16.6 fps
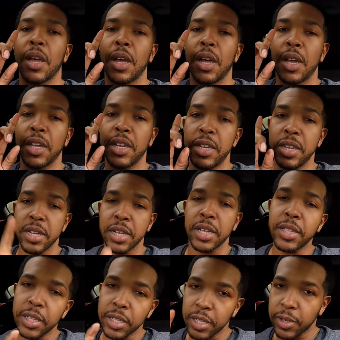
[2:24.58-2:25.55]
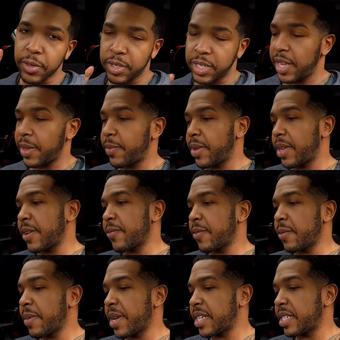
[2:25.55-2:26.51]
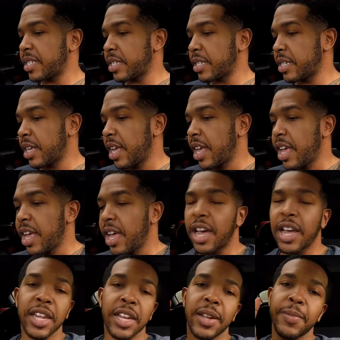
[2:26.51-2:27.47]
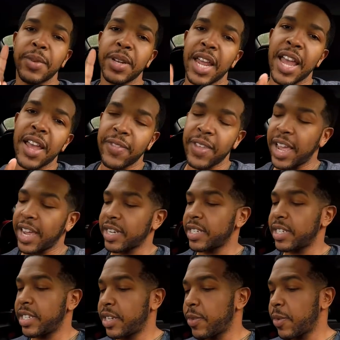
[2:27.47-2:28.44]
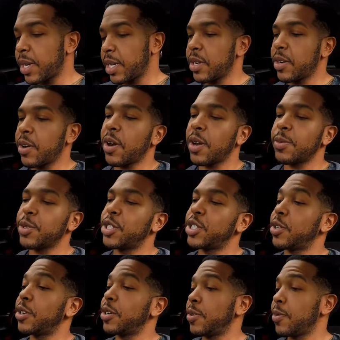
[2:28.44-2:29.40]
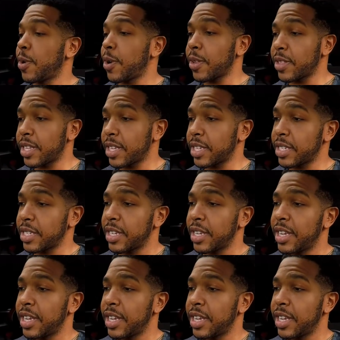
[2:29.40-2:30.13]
Another little tidbit information, and I'm gonna have to actually crank the car up to show you all this.